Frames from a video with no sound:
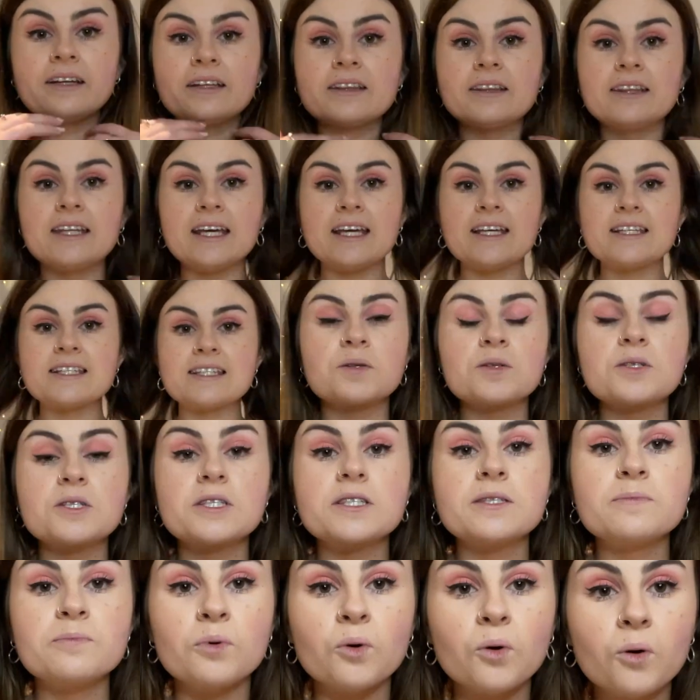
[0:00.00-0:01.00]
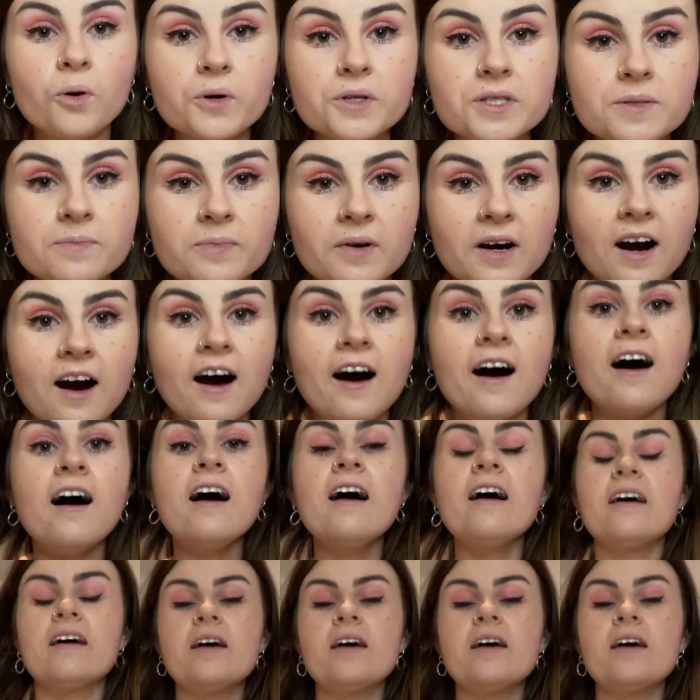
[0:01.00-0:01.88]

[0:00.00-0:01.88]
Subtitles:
This sports bra,